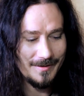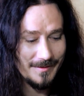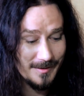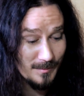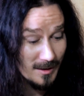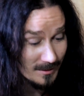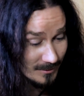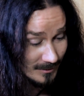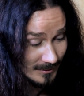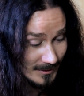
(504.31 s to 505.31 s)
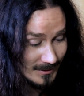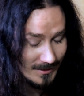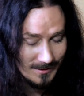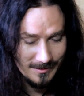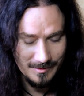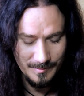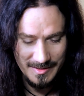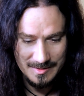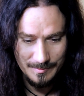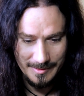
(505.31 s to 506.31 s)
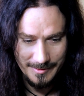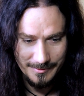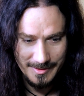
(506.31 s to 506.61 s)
And then Marco, the bass player,